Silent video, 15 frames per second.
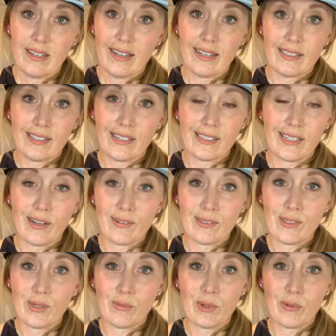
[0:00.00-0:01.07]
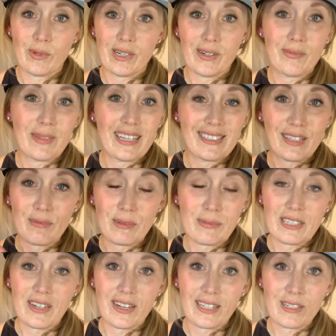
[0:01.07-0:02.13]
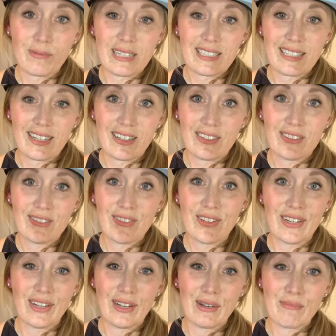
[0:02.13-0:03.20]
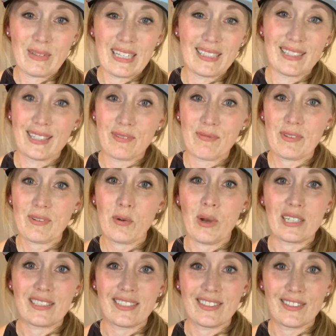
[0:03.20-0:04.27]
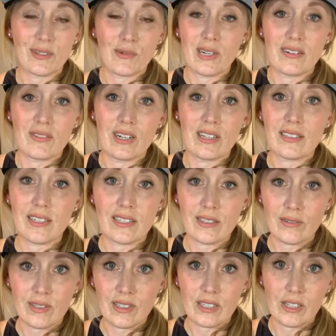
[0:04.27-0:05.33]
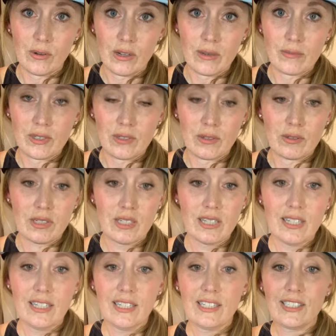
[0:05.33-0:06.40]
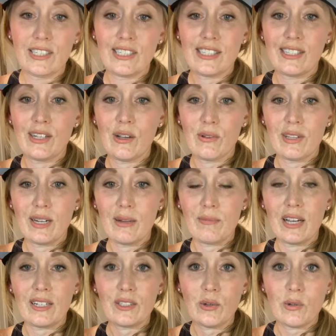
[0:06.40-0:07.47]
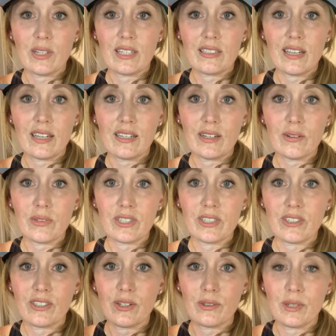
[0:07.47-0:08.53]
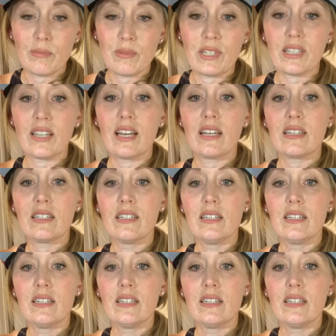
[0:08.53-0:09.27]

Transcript: It's going to sound super weird because I'm going to be talking to myself because the questions or whatever else doesn't really show up. So just know that I'm not totally psycho. It just shows up like that.